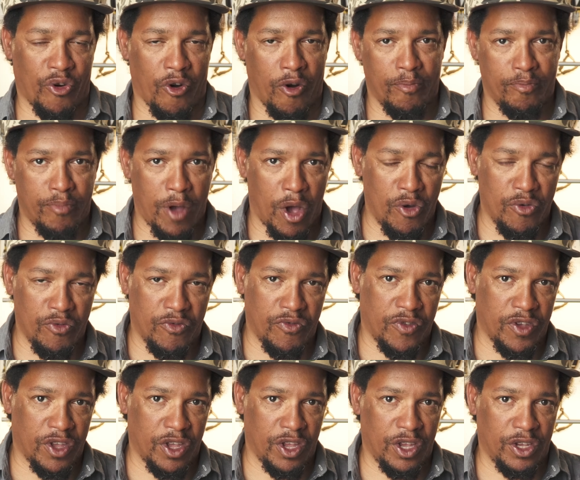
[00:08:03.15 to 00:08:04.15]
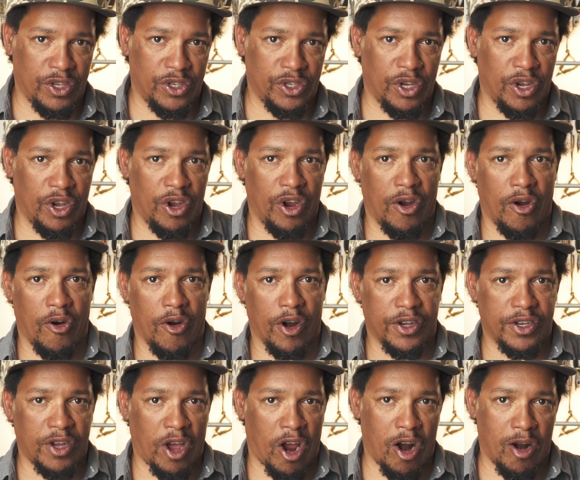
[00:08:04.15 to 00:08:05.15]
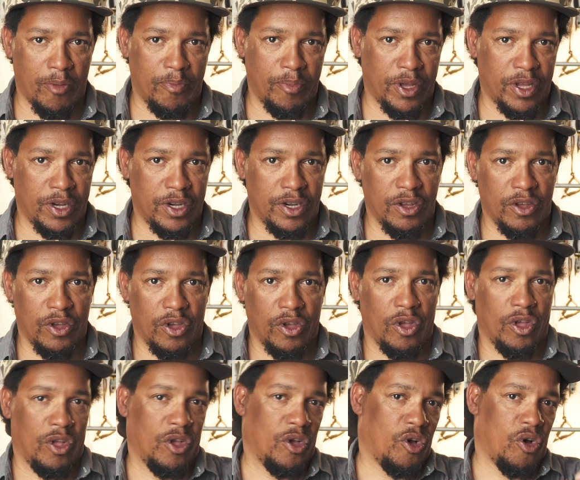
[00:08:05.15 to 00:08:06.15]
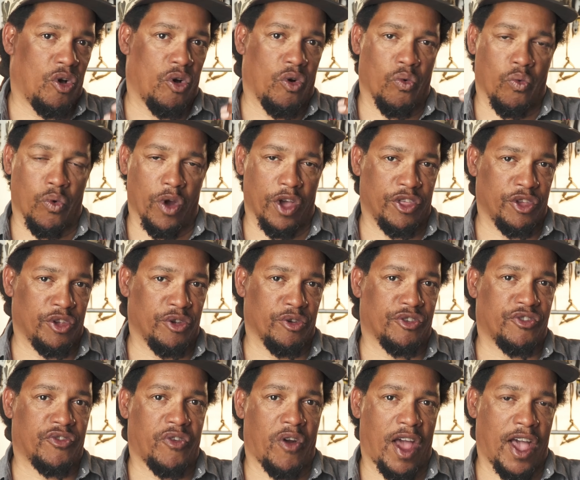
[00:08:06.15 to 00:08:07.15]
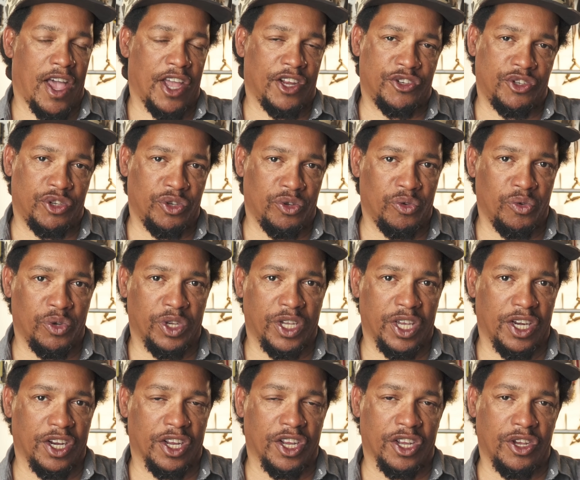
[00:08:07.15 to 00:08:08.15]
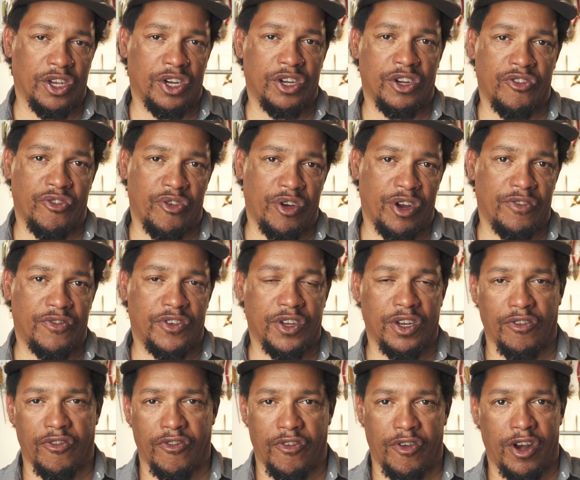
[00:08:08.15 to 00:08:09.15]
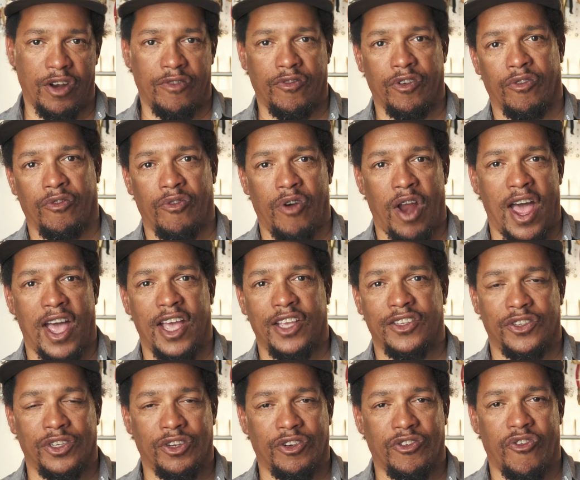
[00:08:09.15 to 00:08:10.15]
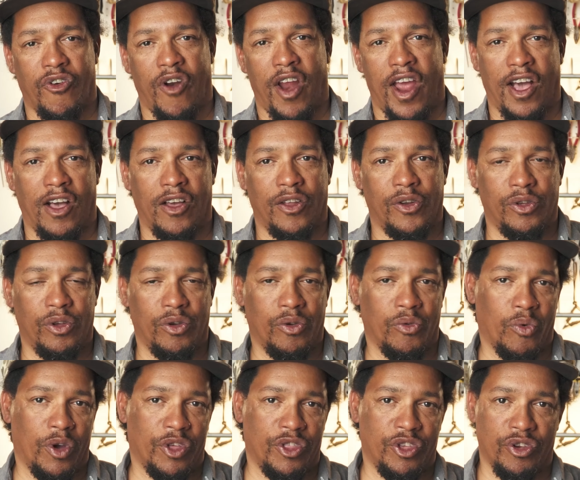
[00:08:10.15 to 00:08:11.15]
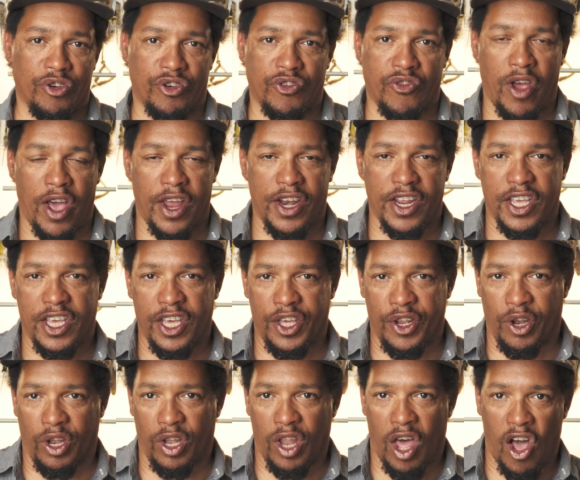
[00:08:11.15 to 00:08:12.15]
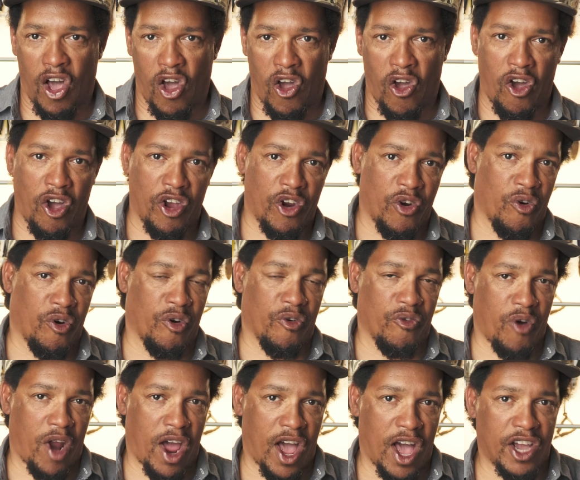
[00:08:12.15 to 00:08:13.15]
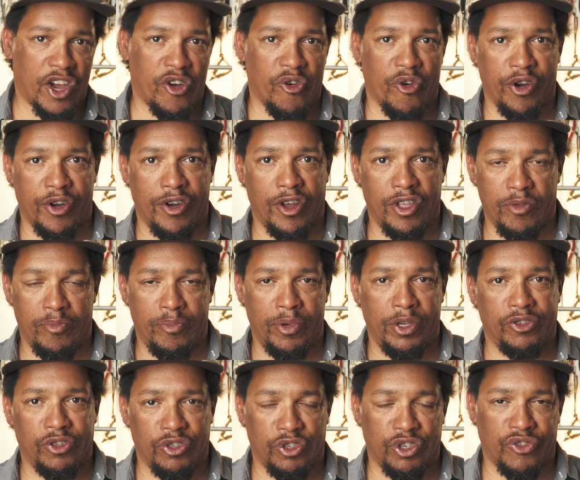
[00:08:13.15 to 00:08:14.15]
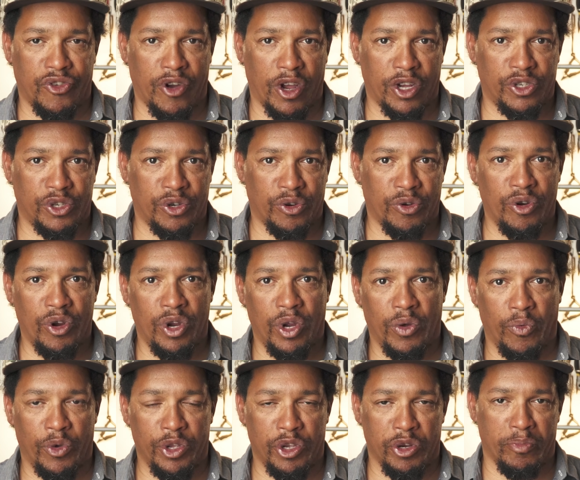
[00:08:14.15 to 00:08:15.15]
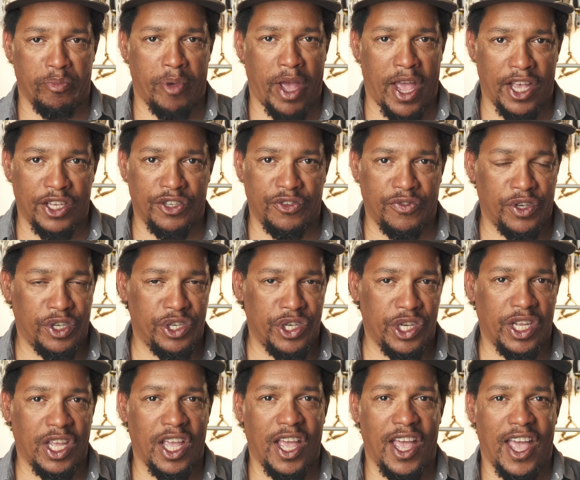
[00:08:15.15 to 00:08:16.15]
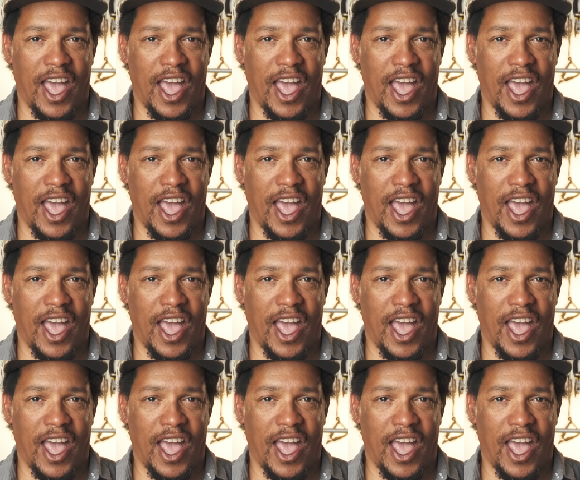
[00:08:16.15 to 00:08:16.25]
or a bonefish or a tarpon, whether you're trying to get a good drift in front of a rising trout, whether you're trying to hit a log or a rock or another piece of structure when you're bass fishing,